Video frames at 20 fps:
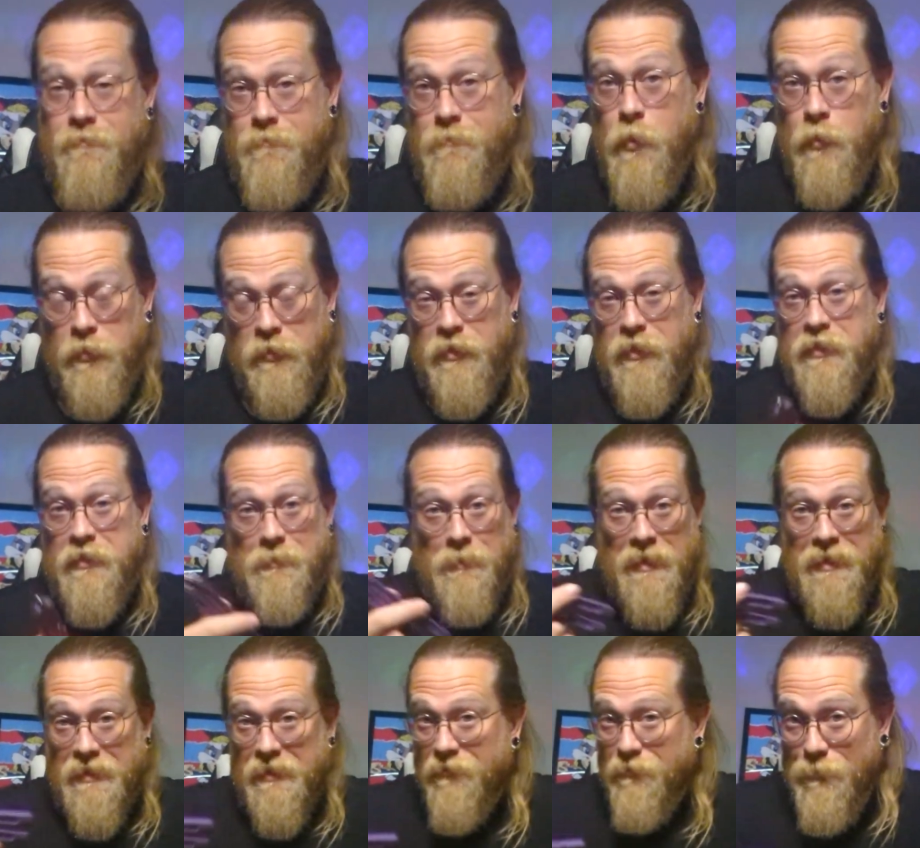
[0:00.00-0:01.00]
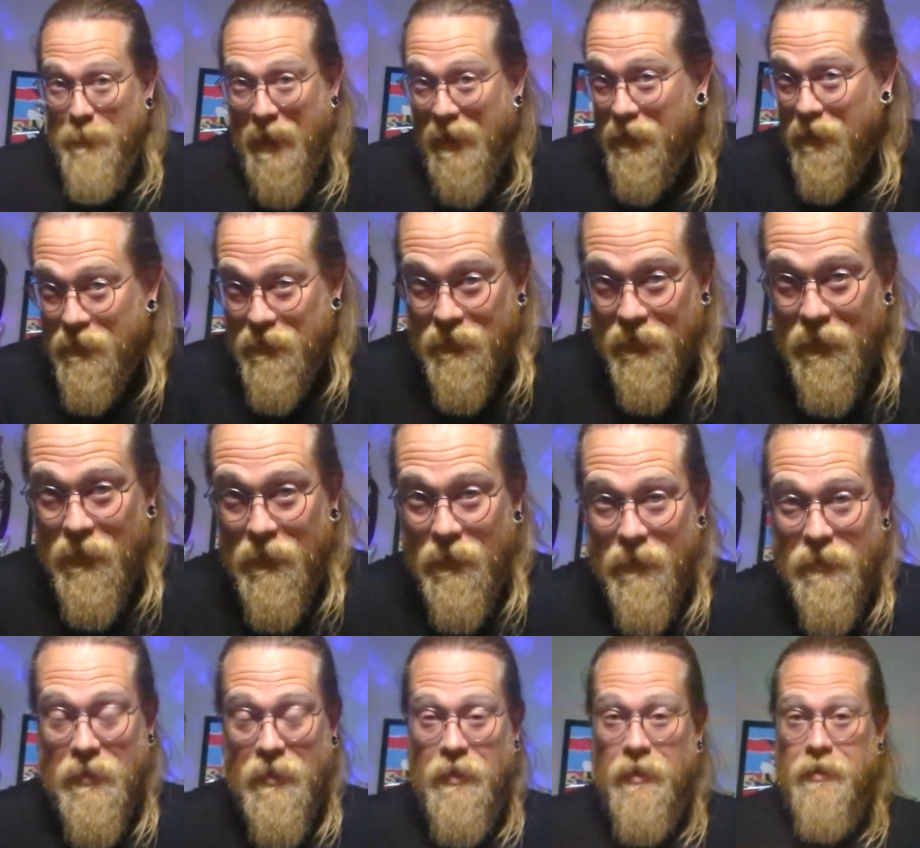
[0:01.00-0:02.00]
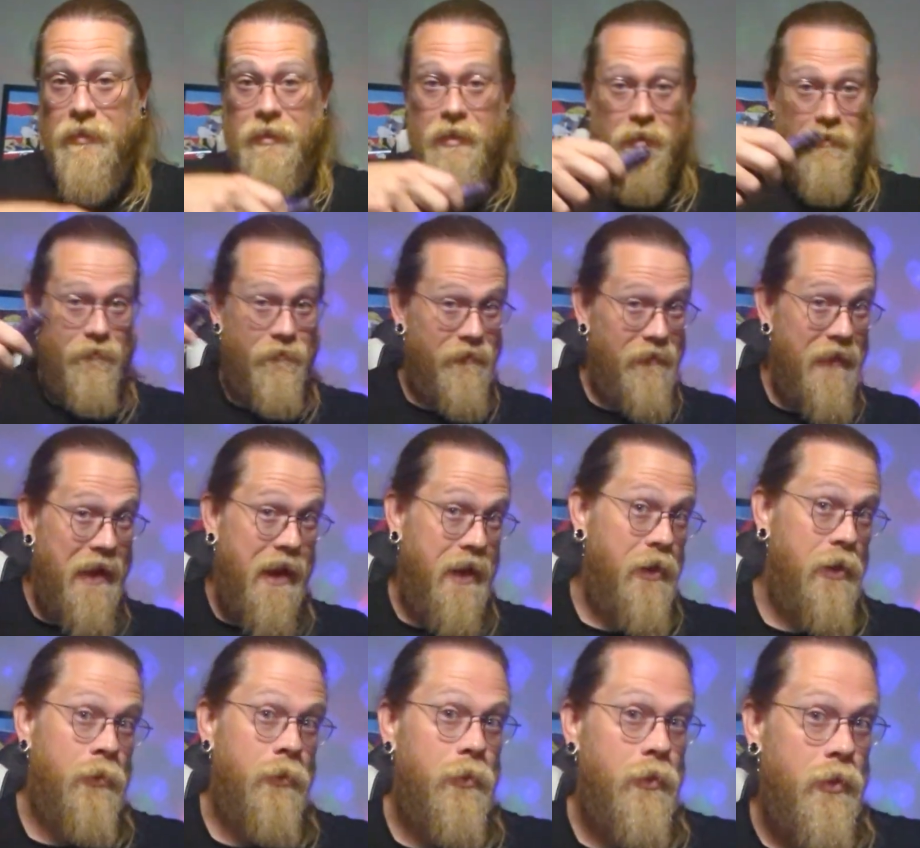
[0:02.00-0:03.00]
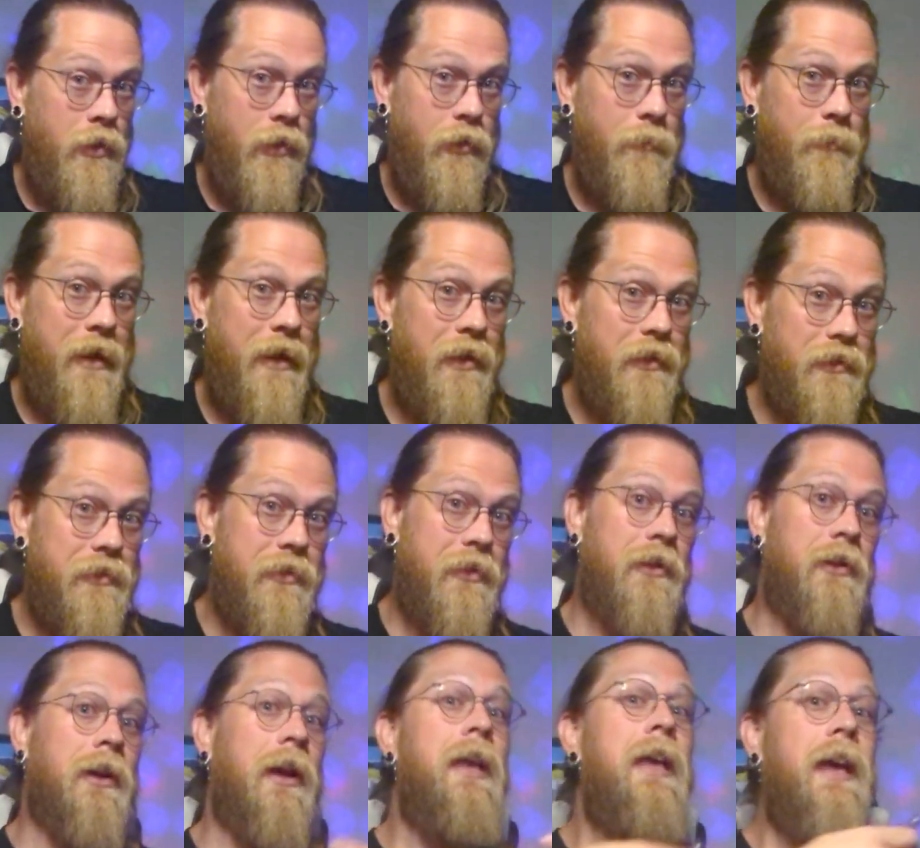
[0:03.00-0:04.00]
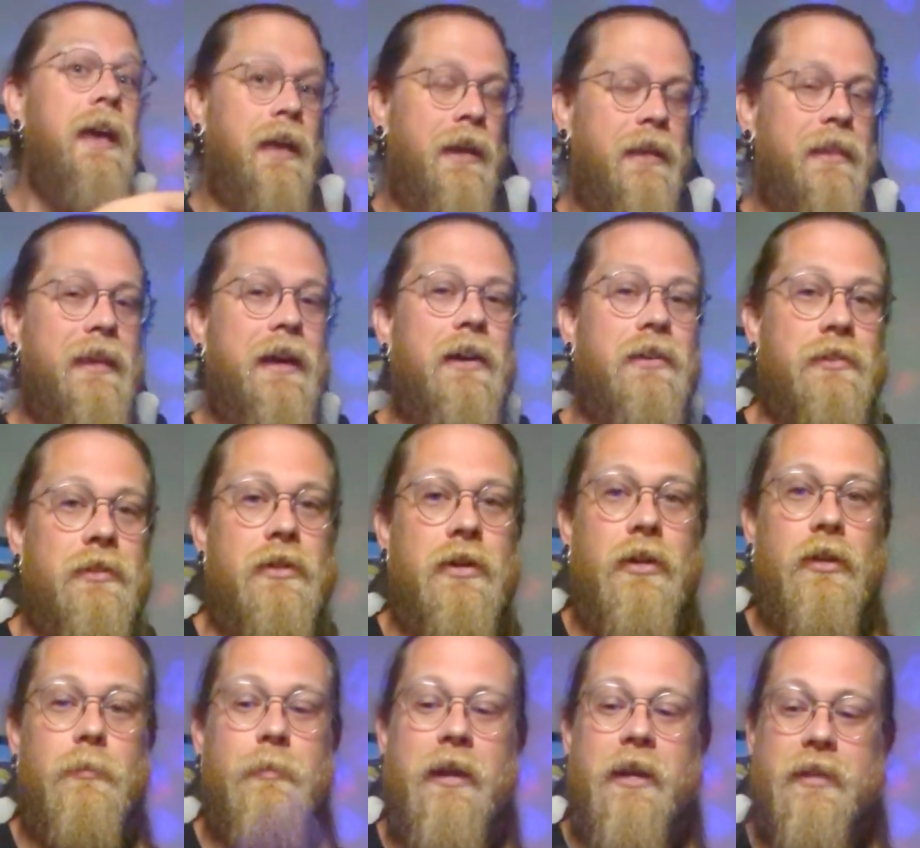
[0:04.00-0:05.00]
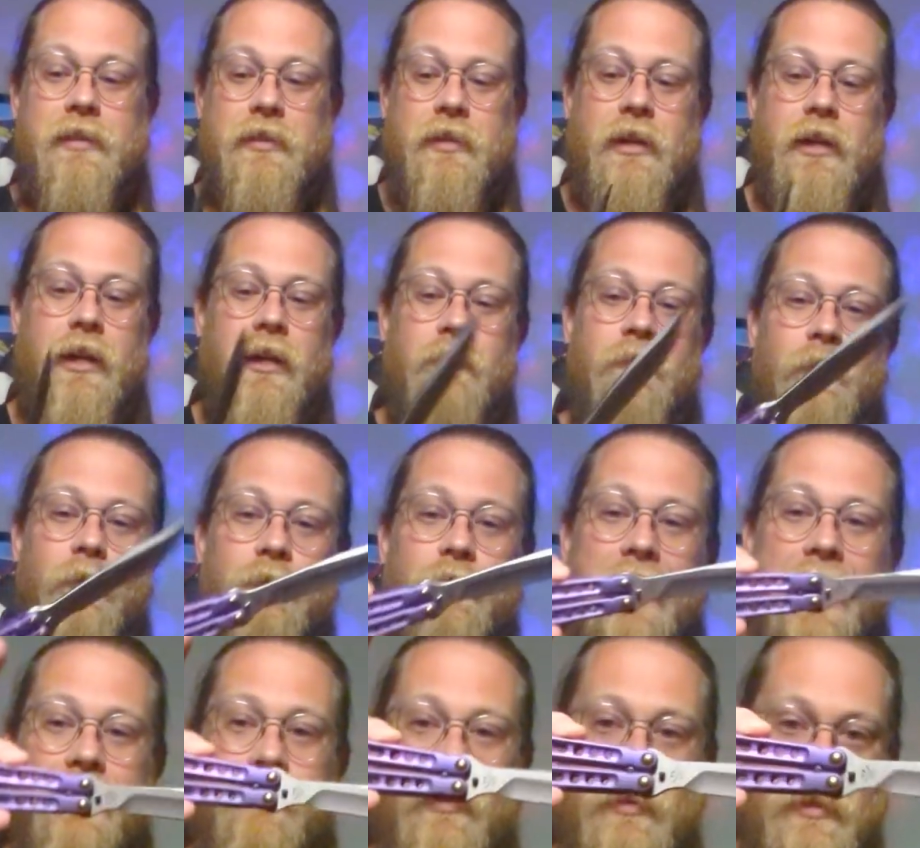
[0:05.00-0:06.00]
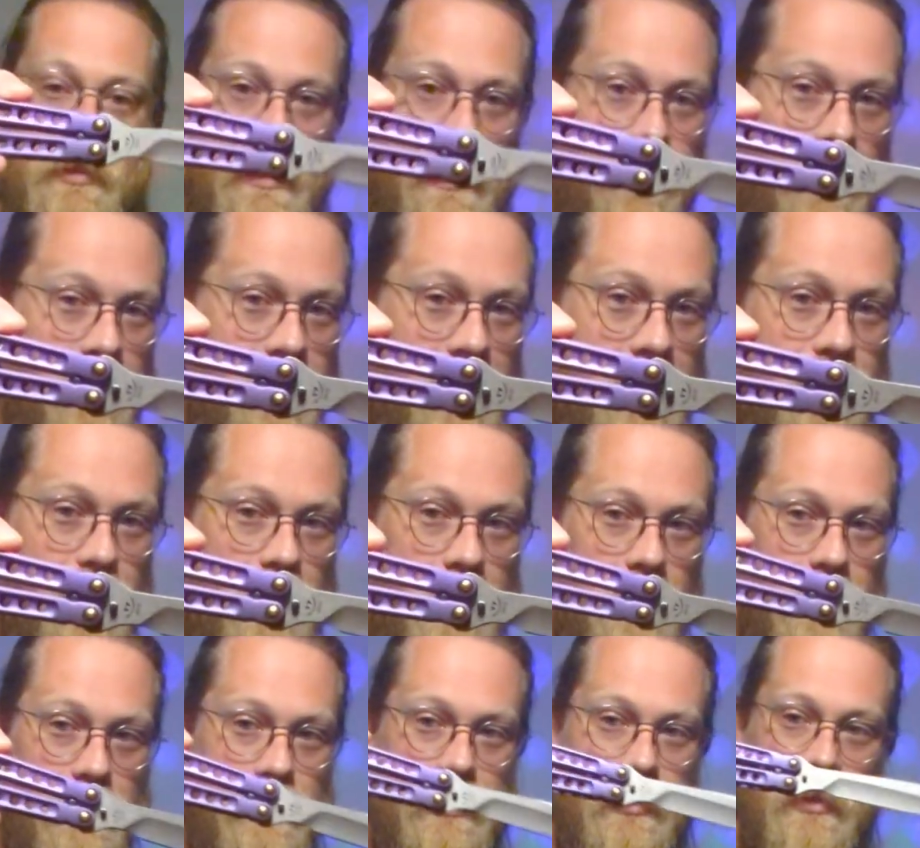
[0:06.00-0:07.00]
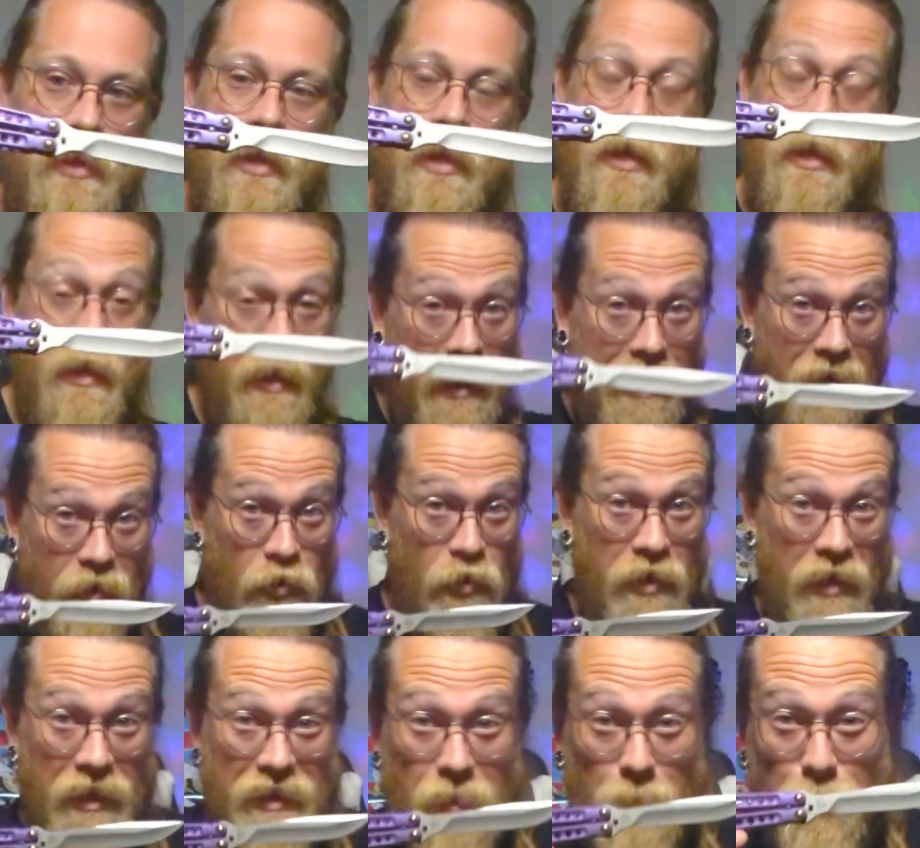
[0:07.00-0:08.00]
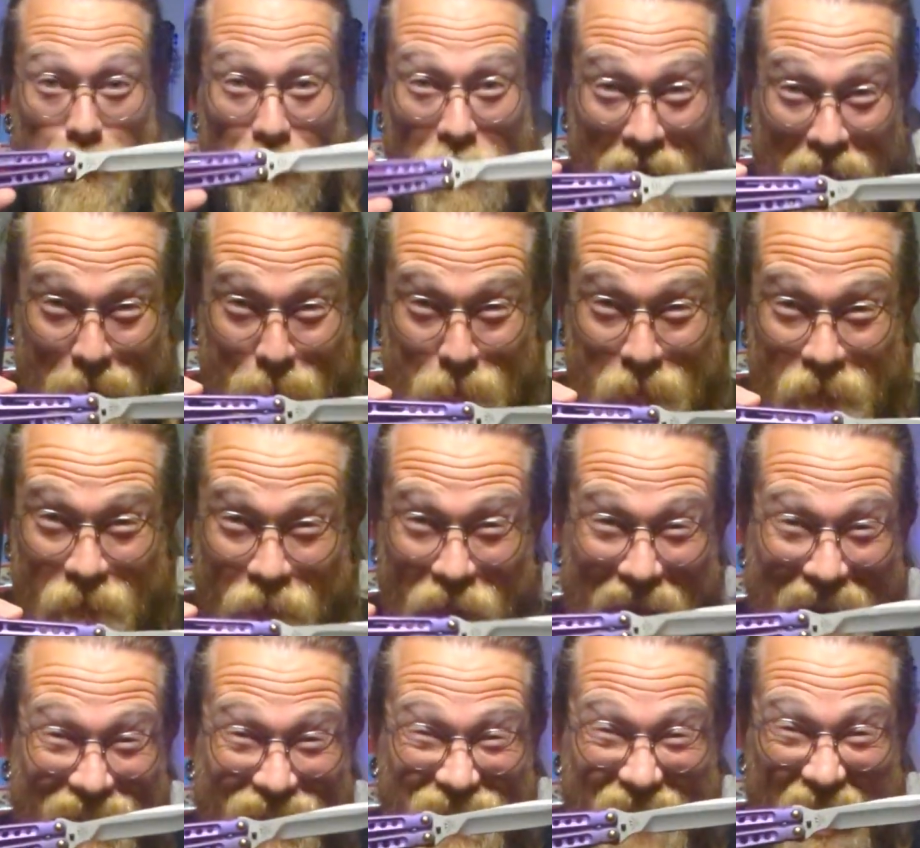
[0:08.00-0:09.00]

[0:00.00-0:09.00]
most expensive balisongs, a $900 balisong and a $1,000 balisong. And for $575, and you can get the blems for like